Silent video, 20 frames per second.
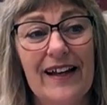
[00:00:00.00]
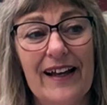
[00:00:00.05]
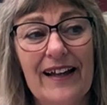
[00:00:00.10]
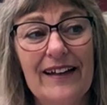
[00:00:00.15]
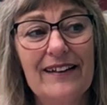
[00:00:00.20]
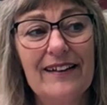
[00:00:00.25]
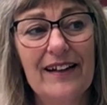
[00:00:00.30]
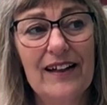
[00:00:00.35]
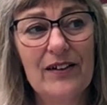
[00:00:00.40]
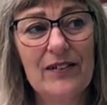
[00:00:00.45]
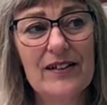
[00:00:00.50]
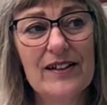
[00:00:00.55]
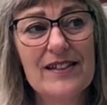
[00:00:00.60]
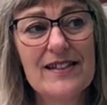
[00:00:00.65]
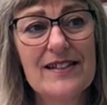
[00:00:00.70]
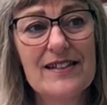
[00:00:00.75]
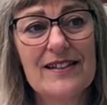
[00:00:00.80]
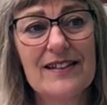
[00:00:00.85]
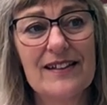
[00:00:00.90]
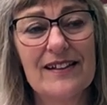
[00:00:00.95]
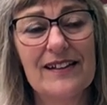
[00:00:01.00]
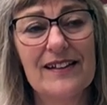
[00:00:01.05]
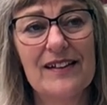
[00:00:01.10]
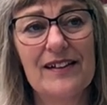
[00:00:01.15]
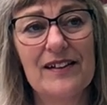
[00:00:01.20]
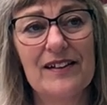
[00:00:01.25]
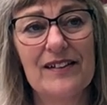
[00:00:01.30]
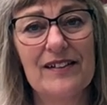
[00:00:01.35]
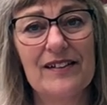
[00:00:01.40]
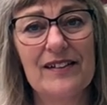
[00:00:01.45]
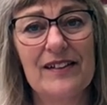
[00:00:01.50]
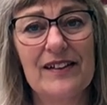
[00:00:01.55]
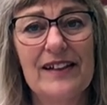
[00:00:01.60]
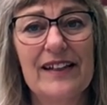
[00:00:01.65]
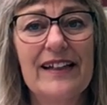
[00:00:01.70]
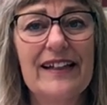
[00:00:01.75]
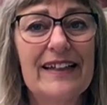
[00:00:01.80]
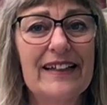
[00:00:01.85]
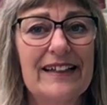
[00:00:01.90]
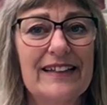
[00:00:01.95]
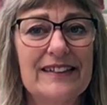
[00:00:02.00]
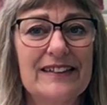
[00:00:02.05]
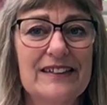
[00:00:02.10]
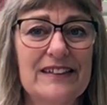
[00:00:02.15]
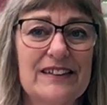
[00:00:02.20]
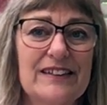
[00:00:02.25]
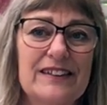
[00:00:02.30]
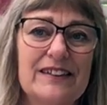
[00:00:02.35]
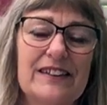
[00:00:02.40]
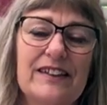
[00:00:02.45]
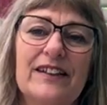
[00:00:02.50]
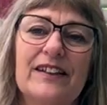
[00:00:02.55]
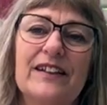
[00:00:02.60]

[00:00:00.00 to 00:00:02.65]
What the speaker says: and there is English